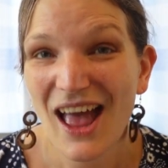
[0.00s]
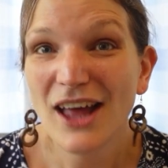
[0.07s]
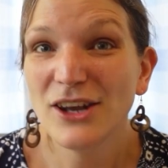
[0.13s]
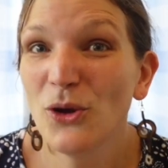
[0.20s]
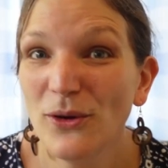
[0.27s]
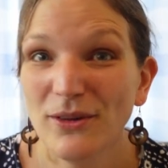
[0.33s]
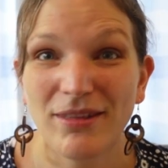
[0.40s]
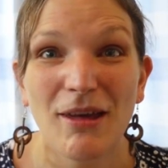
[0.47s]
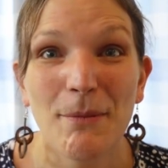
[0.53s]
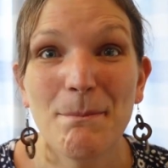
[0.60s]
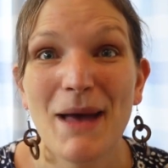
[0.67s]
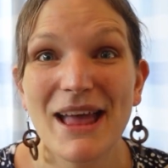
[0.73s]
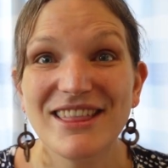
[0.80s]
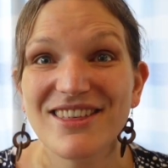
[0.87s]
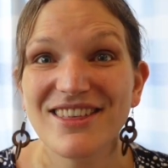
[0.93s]
Not to
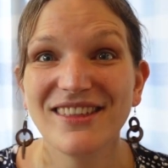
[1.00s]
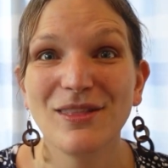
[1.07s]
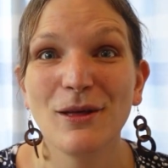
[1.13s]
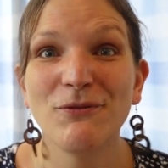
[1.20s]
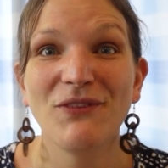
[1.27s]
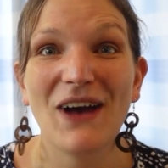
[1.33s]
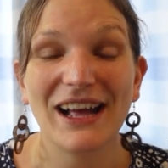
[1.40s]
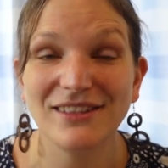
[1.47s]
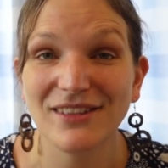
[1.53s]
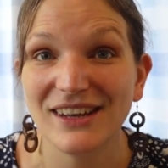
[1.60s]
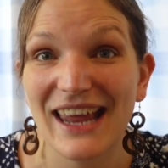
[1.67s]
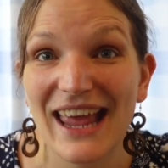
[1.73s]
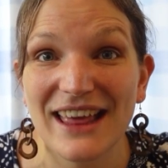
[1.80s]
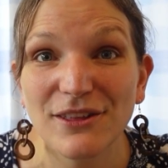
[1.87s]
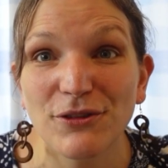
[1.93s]
mention the fact that
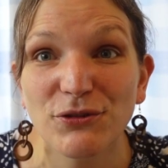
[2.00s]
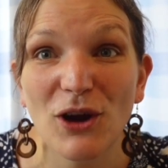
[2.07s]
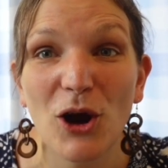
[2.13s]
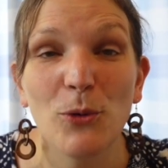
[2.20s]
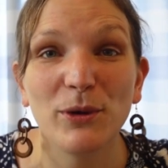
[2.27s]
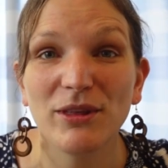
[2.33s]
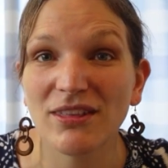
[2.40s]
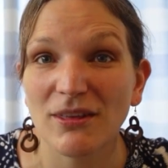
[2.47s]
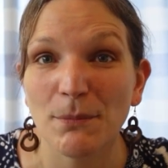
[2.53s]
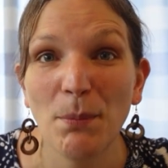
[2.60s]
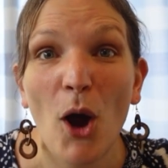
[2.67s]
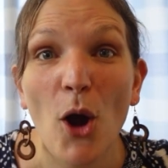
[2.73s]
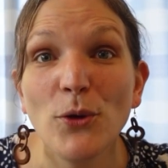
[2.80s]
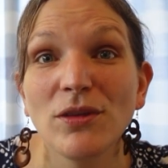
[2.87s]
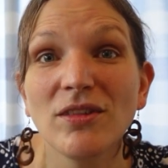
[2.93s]
Israel was
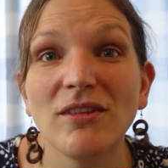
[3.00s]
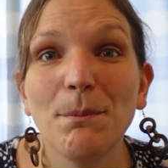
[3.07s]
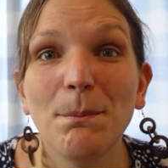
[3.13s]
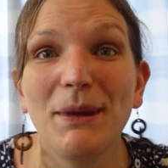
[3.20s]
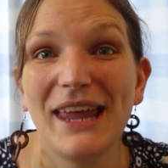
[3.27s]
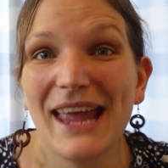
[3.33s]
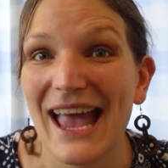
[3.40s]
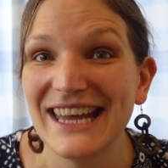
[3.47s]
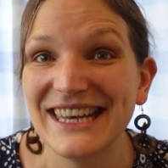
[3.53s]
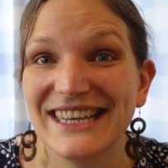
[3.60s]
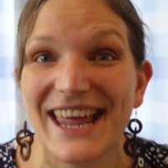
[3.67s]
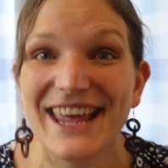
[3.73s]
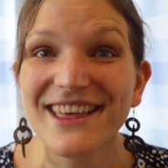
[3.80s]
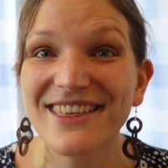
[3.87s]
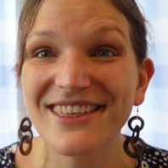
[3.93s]
supposed to be a
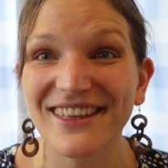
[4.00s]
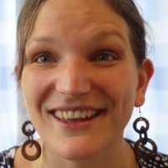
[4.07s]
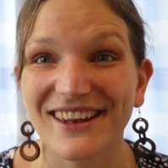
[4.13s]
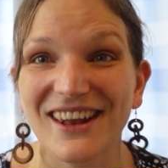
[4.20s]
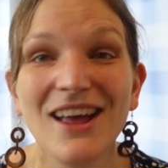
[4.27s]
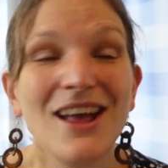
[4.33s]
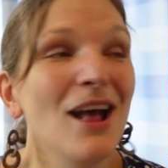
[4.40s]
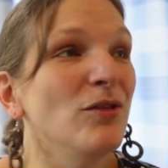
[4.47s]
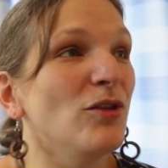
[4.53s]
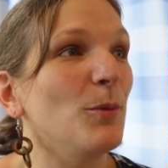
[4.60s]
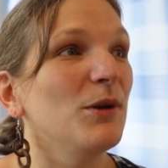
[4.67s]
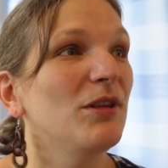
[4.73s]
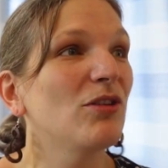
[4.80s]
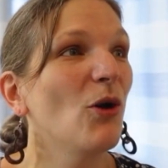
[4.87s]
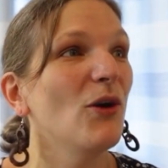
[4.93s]
nation that
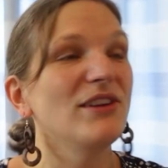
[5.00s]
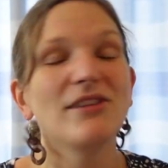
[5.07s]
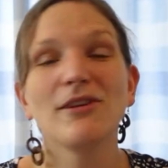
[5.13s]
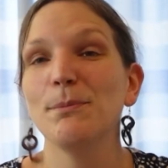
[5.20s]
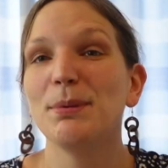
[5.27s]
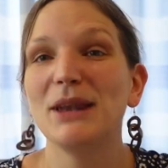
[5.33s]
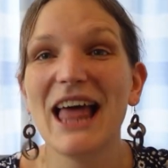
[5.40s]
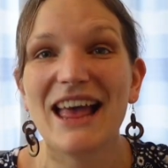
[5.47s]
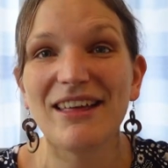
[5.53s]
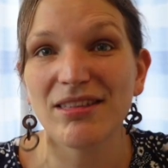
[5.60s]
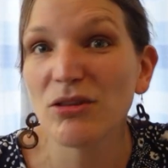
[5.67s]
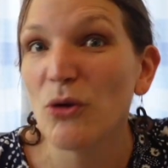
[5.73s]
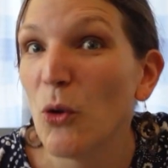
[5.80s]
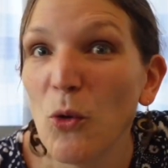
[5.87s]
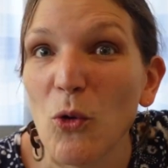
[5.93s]
was going to
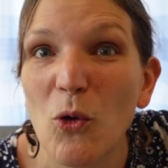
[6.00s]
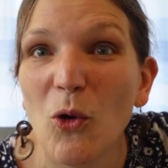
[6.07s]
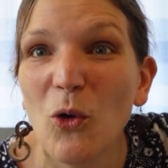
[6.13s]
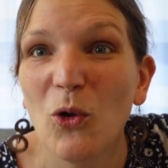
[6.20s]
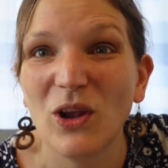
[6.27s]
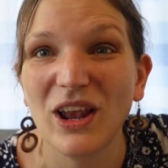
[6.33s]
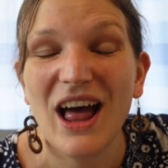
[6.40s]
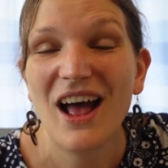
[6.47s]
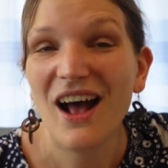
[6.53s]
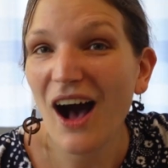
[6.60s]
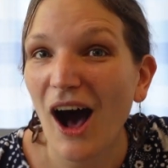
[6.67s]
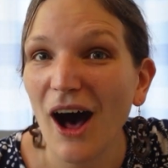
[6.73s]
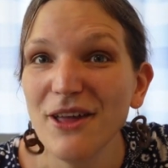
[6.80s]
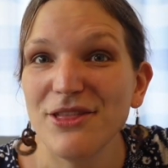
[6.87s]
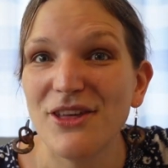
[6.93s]
bless all
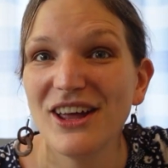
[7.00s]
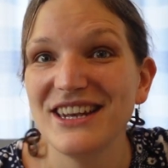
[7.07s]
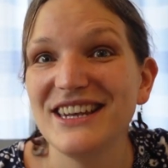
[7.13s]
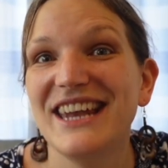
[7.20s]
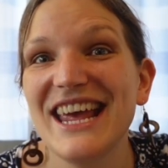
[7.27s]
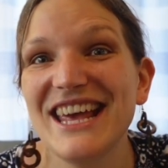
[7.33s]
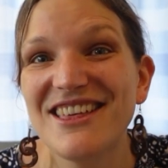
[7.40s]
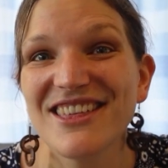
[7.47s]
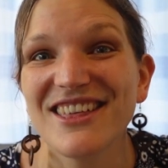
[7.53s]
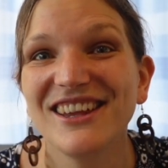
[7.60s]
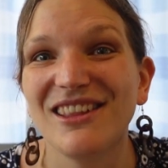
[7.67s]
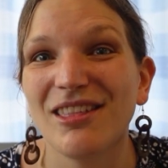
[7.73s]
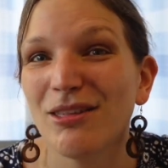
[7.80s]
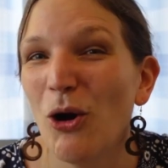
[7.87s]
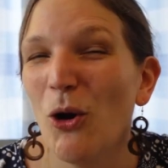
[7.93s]
other
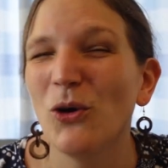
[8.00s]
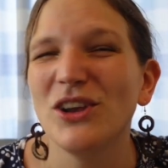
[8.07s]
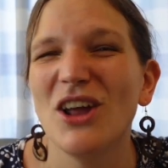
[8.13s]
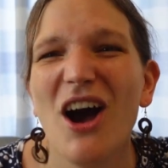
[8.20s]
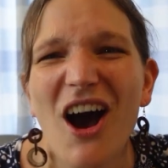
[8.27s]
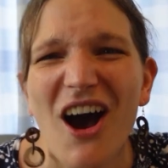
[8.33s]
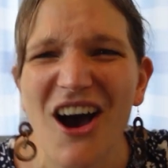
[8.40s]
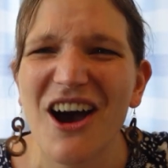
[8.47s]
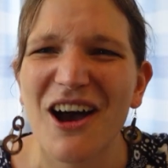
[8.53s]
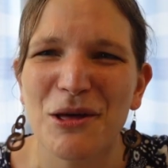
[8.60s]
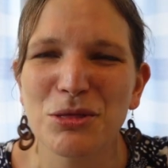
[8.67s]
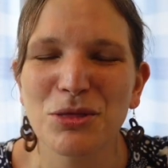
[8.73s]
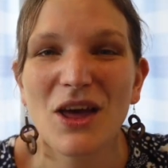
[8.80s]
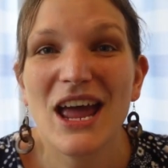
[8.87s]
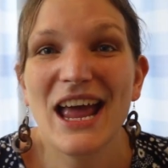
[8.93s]
nations on
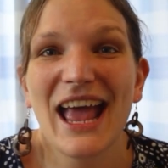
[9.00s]
earth.